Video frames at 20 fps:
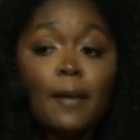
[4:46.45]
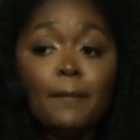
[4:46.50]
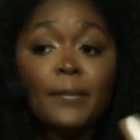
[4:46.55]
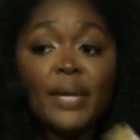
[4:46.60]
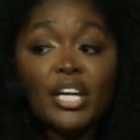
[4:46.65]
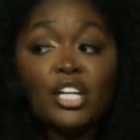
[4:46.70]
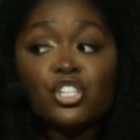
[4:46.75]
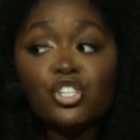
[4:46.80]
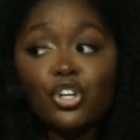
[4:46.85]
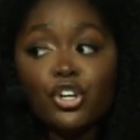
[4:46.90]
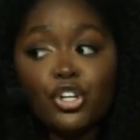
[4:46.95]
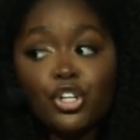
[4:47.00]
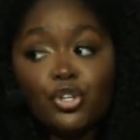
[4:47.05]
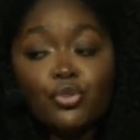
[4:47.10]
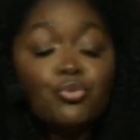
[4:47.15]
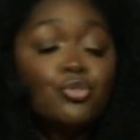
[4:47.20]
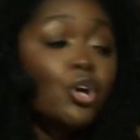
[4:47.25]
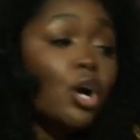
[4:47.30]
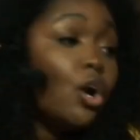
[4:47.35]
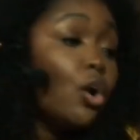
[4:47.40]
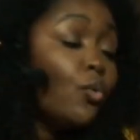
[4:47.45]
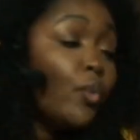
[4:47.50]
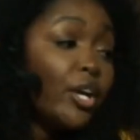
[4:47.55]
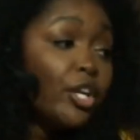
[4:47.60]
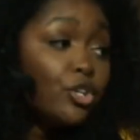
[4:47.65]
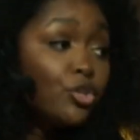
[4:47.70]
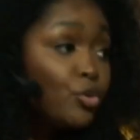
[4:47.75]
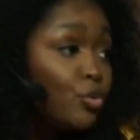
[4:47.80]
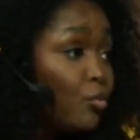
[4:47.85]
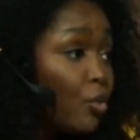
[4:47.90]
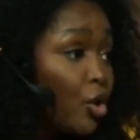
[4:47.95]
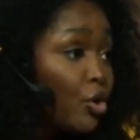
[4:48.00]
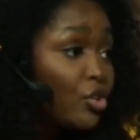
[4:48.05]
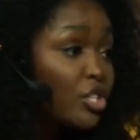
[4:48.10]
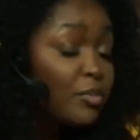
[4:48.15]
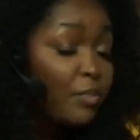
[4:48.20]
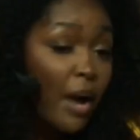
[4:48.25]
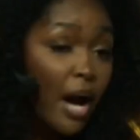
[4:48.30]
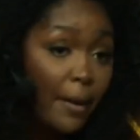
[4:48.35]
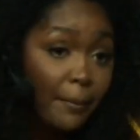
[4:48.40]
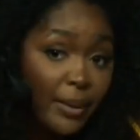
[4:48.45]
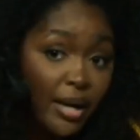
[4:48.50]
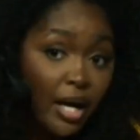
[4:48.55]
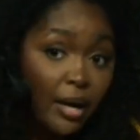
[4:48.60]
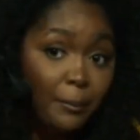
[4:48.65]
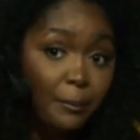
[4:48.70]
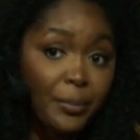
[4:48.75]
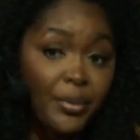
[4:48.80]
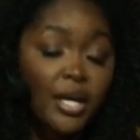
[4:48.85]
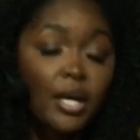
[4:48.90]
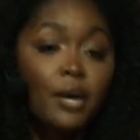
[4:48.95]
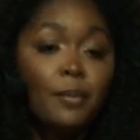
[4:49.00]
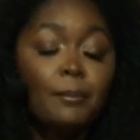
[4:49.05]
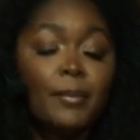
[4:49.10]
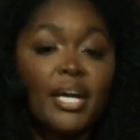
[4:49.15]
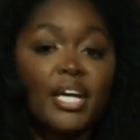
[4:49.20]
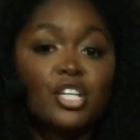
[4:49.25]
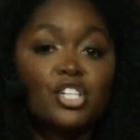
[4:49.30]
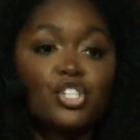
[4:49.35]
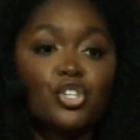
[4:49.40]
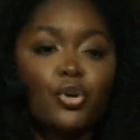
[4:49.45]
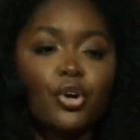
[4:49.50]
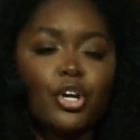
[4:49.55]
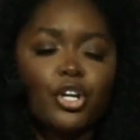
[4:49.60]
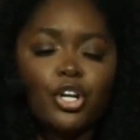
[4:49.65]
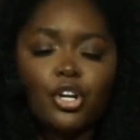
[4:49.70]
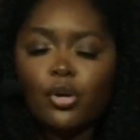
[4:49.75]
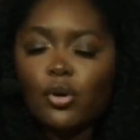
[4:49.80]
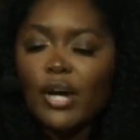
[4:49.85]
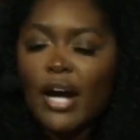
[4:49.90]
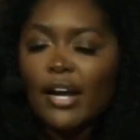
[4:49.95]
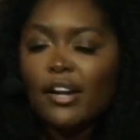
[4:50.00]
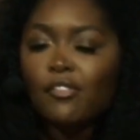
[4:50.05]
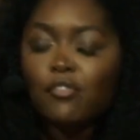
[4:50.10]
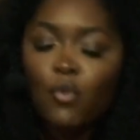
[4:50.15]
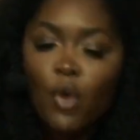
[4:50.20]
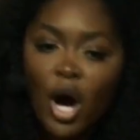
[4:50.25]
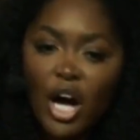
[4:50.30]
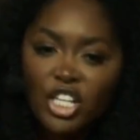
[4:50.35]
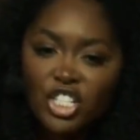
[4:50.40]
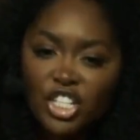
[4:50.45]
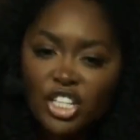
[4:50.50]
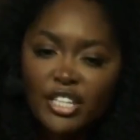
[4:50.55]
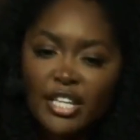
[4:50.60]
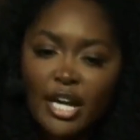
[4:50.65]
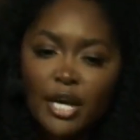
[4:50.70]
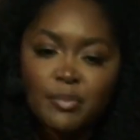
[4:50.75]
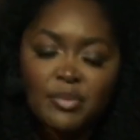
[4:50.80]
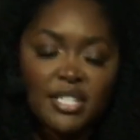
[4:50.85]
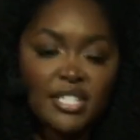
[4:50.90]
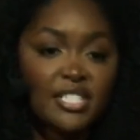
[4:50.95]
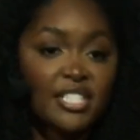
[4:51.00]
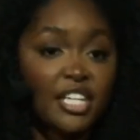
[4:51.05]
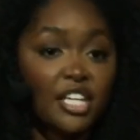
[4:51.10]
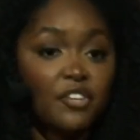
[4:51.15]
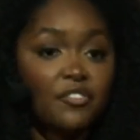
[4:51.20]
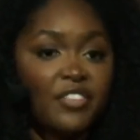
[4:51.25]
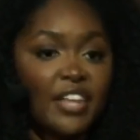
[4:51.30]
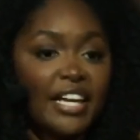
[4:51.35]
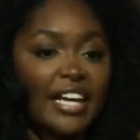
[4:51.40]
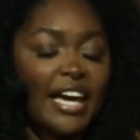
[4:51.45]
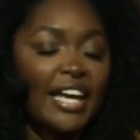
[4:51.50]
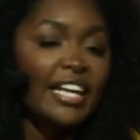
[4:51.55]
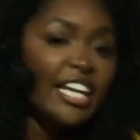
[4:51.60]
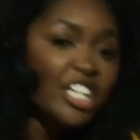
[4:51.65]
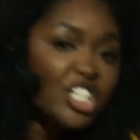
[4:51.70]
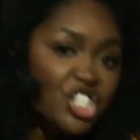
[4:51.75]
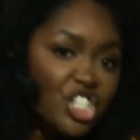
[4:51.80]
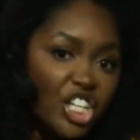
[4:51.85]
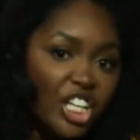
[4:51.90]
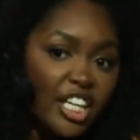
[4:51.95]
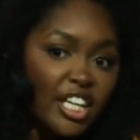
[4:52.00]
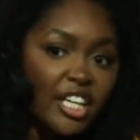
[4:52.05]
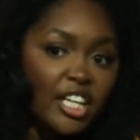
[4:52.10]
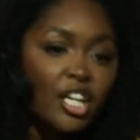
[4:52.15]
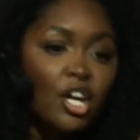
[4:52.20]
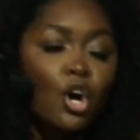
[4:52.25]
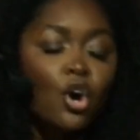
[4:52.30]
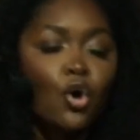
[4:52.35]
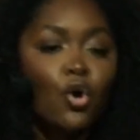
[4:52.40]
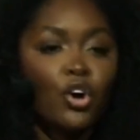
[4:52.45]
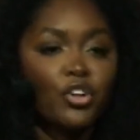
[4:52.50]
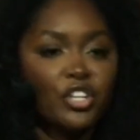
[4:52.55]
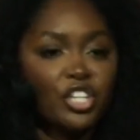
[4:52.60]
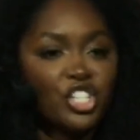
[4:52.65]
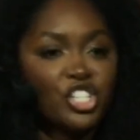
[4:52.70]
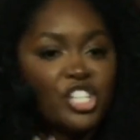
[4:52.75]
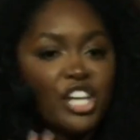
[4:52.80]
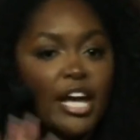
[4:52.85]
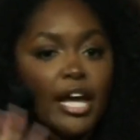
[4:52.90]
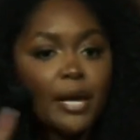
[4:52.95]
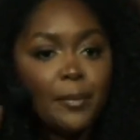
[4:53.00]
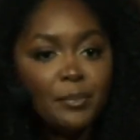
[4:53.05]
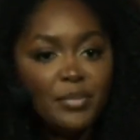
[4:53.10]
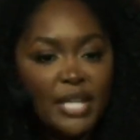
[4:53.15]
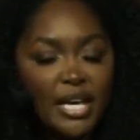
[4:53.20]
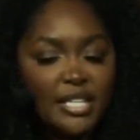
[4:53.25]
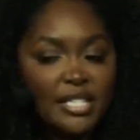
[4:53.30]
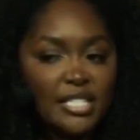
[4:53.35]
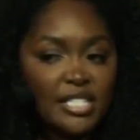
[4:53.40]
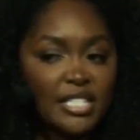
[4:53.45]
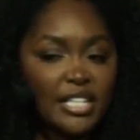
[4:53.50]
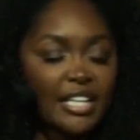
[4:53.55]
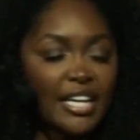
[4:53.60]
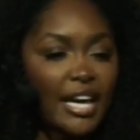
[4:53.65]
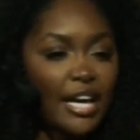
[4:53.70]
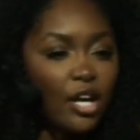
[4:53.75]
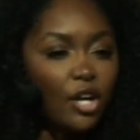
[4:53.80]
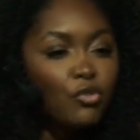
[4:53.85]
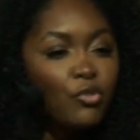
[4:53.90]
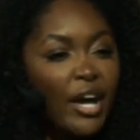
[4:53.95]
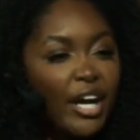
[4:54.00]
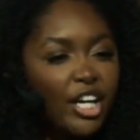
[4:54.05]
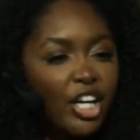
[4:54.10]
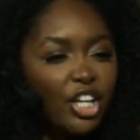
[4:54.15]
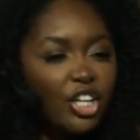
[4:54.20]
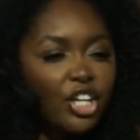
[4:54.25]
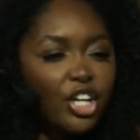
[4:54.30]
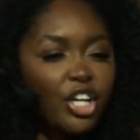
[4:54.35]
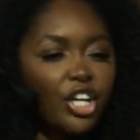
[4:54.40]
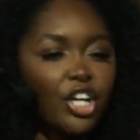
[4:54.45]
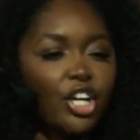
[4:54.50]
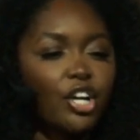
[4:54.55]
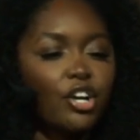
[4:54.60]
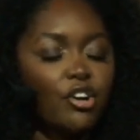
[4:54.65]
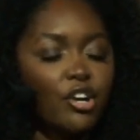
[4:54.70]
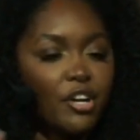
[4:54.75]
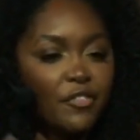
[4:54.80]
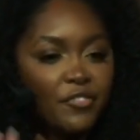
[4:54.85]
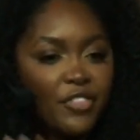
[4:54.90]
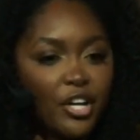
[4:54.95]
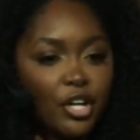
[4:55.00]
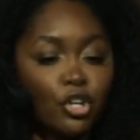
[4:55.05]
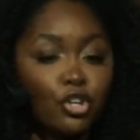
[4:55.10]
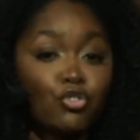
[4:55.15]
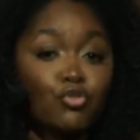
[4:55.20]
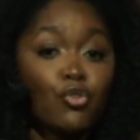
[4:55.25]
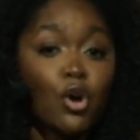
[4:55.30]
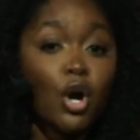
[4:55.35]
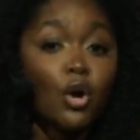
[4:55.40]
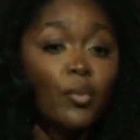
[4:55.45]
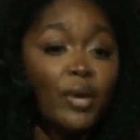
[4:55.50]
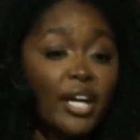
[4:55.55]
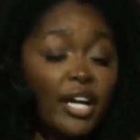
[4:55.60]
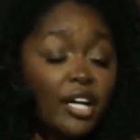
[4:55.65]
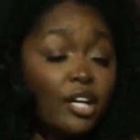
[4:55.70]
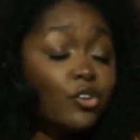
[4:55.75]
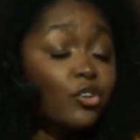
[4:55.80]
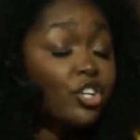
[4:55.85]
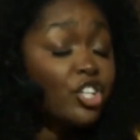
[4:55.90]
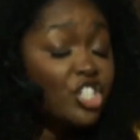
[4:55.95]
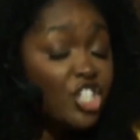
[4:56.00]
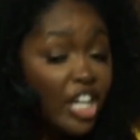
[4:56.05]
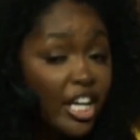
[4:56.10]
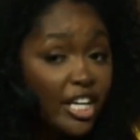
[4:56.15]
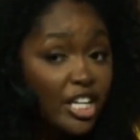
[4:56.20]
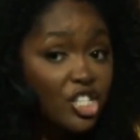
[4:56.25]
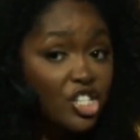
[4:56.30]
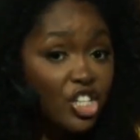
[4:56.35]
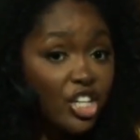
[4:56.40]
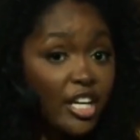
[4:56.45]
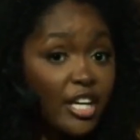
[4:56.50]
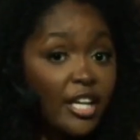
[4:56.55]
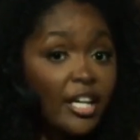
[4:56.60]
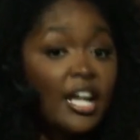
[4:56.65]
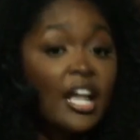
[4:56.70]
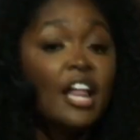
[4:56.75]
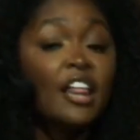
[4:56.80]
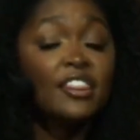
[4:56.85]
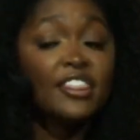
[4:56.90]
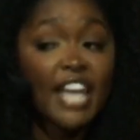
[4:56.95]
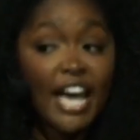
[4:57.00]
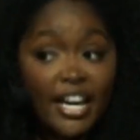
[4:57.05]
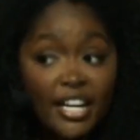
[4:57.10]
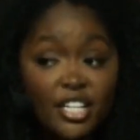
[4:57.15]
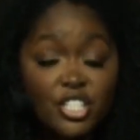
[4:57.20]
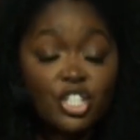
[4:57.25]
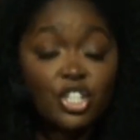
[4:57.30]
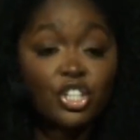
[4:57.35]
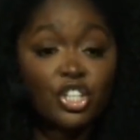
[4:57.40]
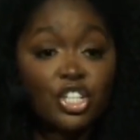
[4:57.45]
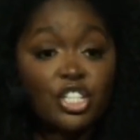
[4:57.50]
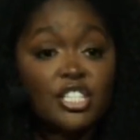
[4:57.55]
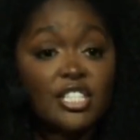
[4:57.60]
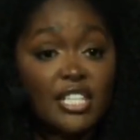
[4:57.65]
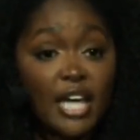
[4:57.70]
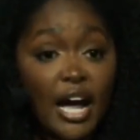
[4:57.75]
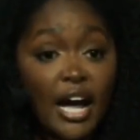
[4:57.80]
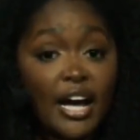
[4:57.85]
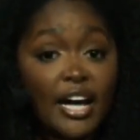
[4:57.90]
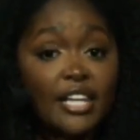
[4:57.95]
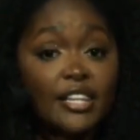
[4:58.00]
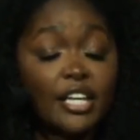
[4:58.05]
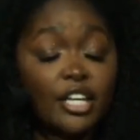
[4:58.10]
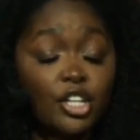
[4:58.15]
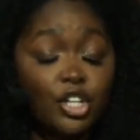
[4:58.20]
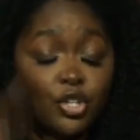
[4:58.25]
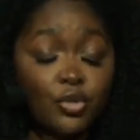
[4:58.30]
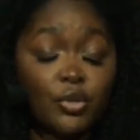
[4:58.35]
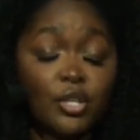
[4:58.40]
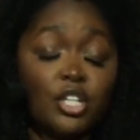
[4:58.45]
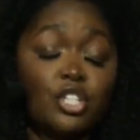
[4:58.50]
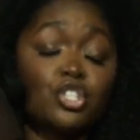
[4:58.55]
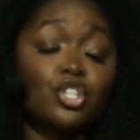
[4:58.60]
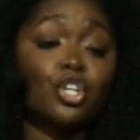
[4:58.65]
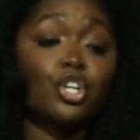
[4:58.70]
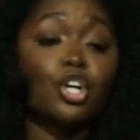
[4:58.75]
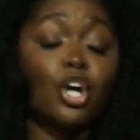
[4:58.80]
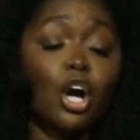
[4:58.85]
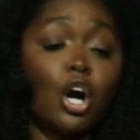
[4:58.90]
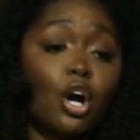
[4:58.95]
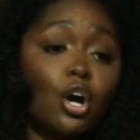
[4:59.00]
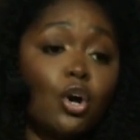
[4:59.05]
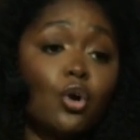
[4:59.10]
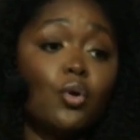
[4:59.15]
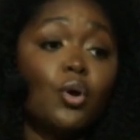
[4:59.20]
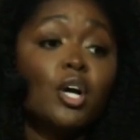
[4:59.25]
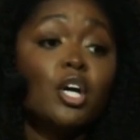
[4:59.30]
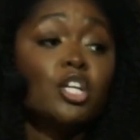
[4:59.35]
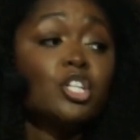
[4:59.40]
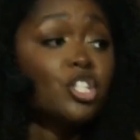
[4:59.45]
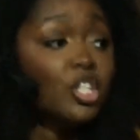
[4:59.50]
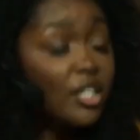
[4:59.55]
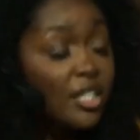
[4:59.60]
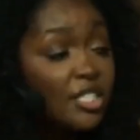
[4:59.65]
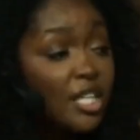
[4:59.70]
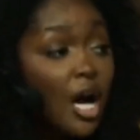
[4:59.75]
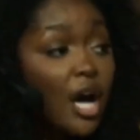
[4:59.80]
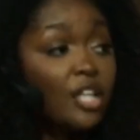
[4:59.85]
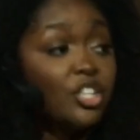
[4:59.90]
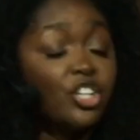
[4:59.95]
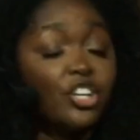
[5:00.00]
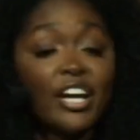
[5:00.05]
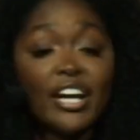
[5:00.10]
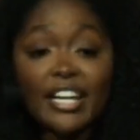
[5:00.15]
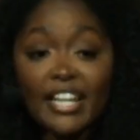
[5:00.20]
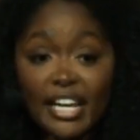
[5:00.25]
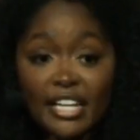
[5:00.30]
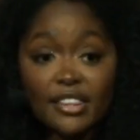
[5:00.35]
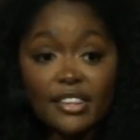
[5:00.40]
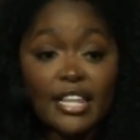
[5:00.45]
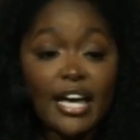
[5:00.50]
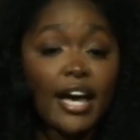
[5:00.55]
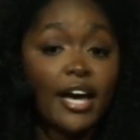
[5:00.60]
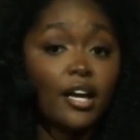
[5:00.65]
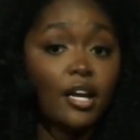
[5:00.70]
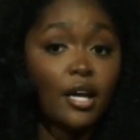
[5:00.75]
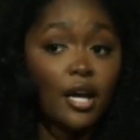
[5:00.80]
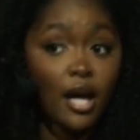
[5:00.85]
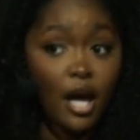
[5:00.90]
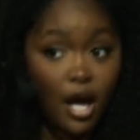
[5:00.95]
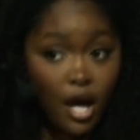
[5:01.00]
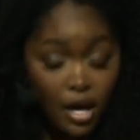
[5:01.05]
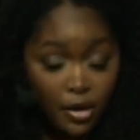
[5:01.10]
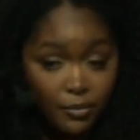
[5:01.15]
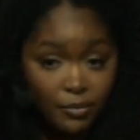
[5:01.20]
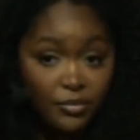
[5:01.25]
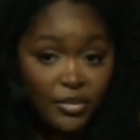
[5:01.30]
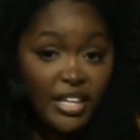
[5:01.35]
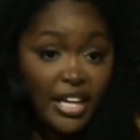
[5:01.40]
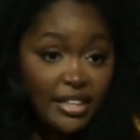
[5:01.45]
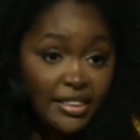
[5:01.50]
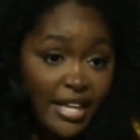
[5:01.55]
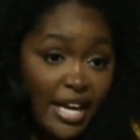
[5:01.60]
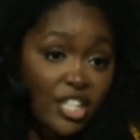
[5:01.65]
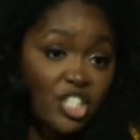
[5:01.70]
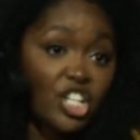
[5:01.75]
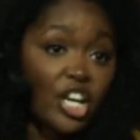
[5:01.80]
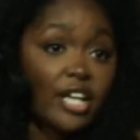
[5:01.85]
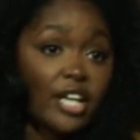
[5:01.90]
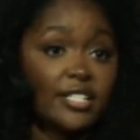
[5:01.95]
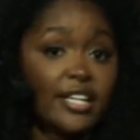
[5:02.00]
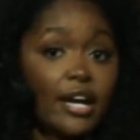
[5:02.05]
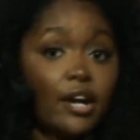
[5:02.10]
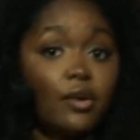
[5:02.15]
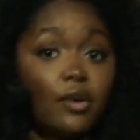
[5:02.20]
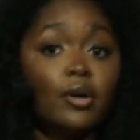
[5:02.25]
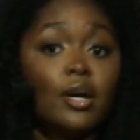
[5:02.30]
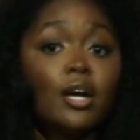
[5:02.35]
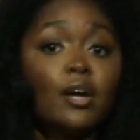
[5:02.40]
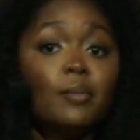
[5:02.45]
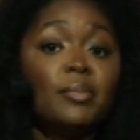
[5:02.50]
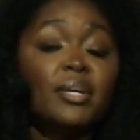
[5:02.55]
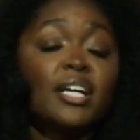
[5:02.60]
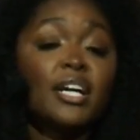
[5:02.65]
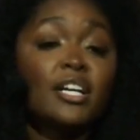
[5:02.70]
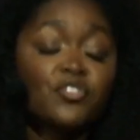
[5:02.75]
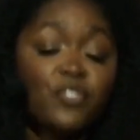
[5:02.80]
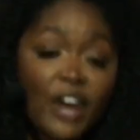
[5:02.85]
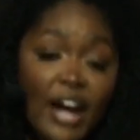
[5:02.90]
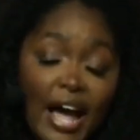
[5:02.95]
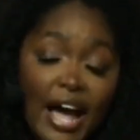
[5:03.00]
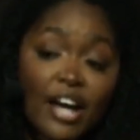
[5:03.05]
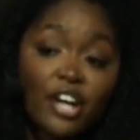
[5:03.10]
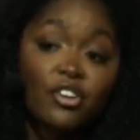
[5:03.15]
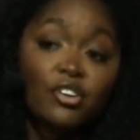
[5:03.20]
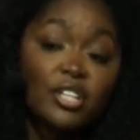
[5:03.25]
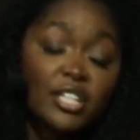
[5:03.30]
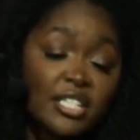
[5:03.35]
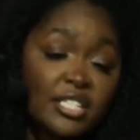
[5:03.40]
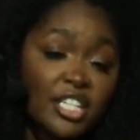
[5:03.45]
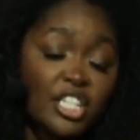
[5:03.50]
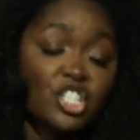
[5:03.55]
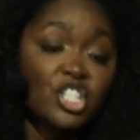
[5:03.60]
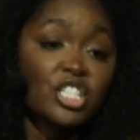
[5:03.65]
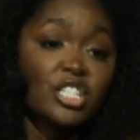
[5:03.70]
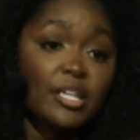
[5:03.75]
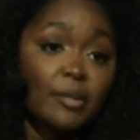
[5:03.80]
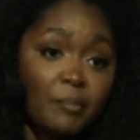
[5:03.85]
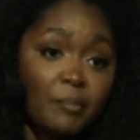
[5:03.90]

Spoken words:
Make sure you know when new moles pop up. Make sure you're kind of watching them to see if they get itchy or the shape tends to get irregular or if they're growing or changing. That is a good sign that you need to go to the doctor and get that checked out. because for acrolentigious